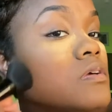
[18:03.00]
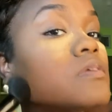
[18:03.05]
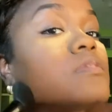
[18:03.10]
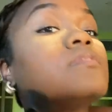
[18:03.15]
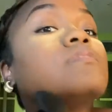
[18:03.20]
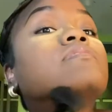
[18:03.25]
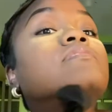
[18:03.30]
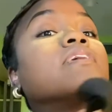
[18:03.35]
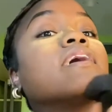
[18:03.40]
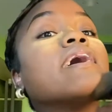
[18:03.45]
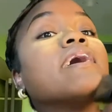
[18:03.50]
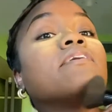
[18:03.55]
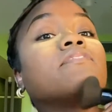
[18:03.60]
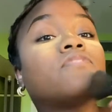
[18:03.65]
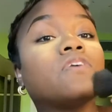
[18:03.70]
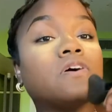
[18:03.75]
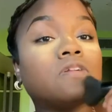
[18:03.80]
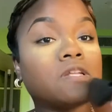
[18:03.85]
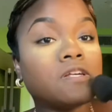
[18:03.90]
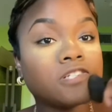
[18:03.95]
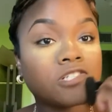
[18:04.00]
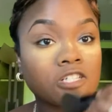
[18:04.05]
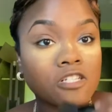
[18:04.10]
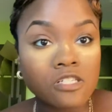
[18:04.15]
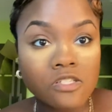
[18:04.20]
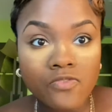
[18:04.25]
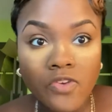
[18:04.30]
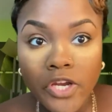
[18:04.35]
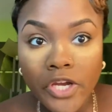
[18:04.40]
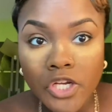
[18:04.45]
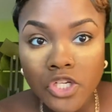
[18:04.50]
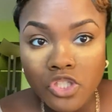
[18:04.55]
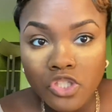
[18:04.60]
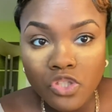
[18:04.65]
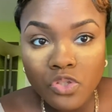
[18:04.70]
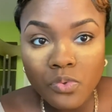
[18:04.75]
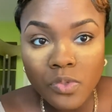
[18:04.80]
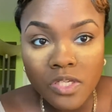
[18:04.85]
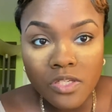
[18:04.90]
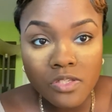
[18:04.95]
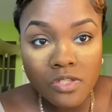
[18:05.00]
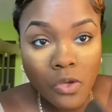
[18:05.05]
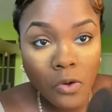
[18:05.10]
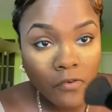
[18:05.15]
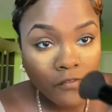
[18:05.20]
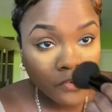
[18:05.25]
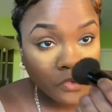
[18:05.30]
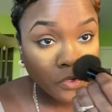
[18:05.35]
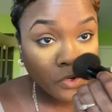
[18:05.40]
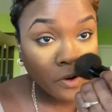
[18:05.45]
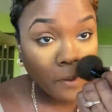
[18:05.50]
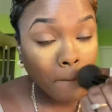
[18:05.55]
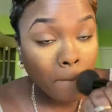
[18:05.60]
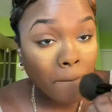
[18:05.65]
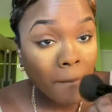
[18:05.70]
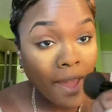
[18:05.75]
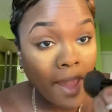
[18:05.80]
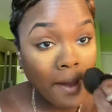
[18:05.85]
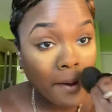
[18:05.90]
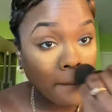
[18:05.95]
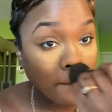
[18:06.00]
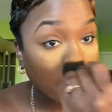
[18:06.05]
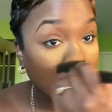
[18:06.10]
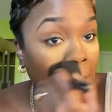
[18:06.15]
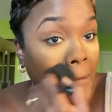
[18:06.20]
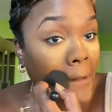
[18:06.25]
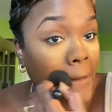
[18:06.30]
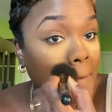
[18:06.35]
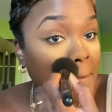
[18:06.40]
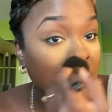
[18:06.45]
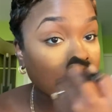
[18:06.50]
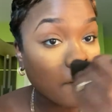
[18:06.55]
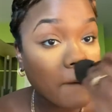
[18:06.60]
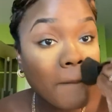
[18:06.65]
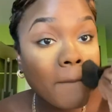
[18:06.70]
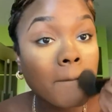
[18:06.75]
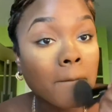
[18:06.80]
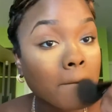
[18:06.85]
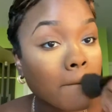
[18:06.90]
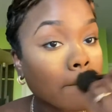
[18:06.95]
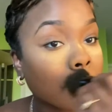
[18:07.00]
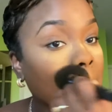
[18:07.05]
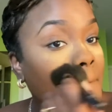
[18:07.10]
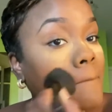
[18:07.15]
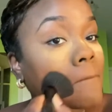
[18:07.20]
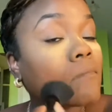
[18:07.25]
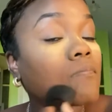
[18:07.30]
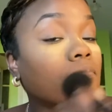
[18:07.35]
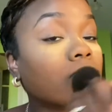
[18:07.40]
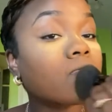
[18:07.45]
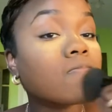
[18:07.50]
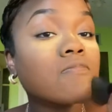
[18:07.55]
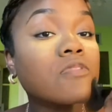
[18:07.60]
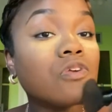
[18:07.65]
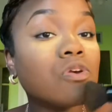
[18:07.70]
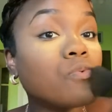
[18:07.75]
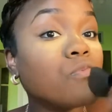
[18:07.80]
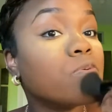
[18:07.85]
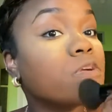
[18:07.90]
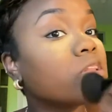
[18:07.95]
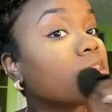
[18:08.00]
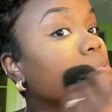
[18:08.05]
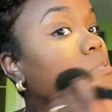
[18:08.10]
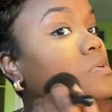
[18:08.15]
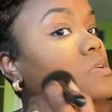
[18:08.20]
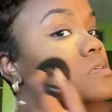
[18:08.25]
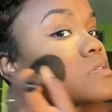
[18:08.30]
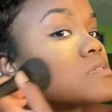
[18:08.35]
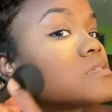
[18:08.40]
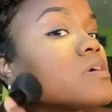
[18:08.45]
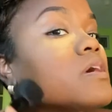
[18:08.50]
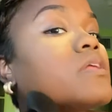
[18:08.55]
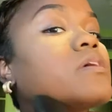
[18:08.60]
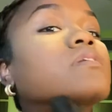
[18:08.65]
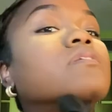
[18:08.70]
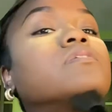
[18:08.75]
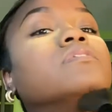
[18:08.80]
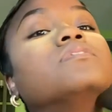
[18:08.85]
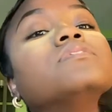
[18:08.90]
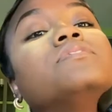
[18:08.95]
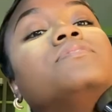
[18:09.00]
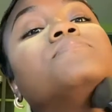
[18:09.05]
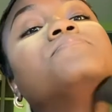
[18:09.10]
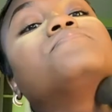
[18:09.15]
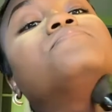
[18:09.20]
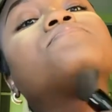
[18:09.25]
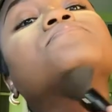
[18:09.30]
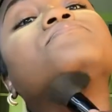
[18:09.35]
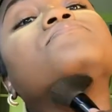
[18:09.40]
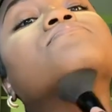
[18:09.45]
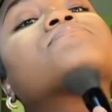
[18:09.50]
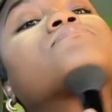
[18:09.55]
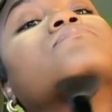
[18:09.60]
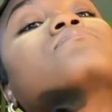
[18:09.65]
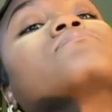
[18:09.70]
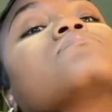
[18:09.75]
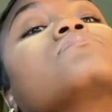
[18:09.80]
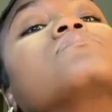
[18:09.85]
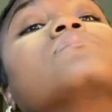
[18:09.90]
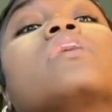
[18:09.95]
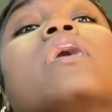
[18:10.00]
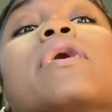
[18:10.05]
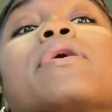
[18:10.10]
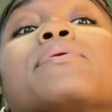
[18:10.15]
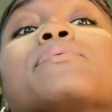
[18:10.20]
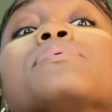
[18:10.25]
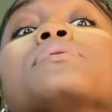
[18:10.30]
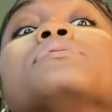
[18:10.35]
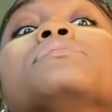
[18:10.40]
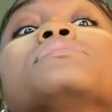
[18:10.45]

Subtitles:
that foundation is very dewy. So if you're a matte girl like me, you really want to set it good. Like, real